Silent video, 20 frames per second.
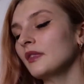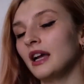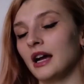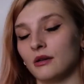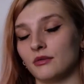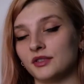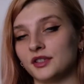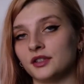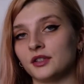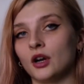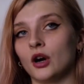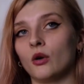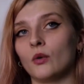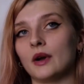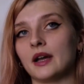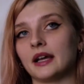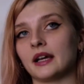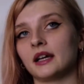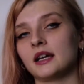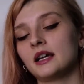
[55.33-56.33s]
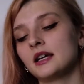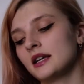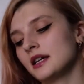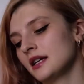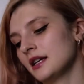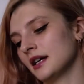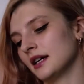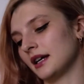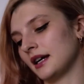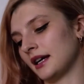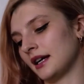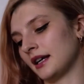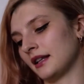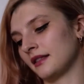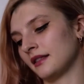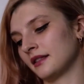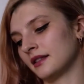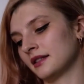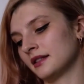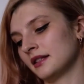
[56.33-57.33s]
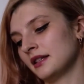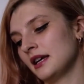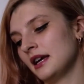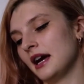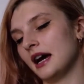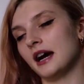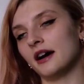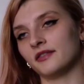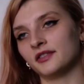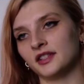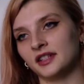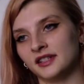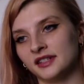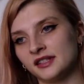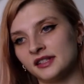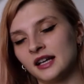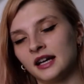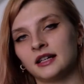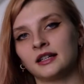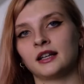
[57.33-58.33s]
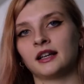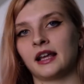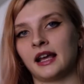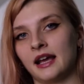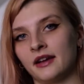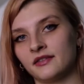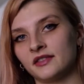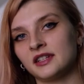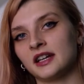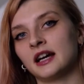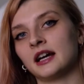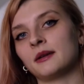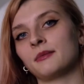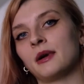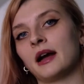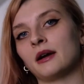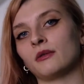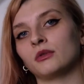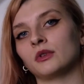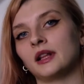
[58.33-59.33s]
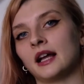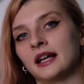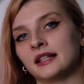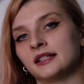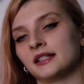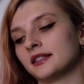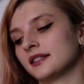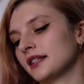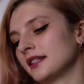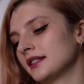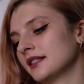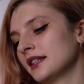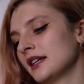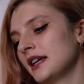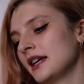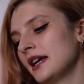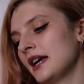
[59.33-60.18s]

How is it going? And after it's done and I have time, I will edit it